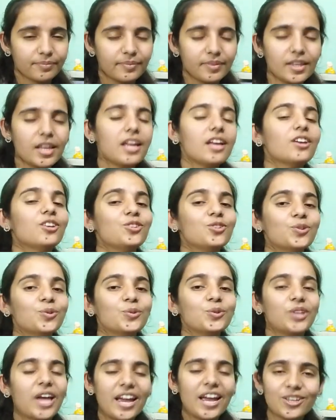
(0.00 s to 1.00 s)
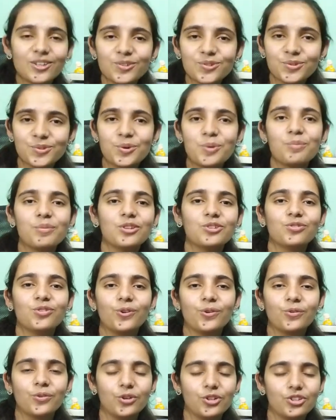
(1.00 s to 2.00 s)
So thank you so much for
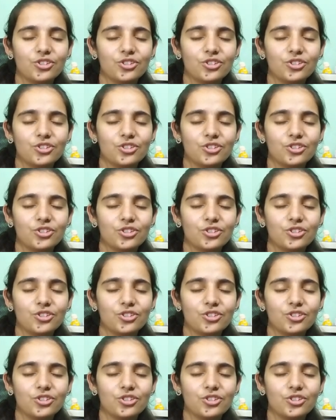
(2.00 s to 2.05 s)
watching.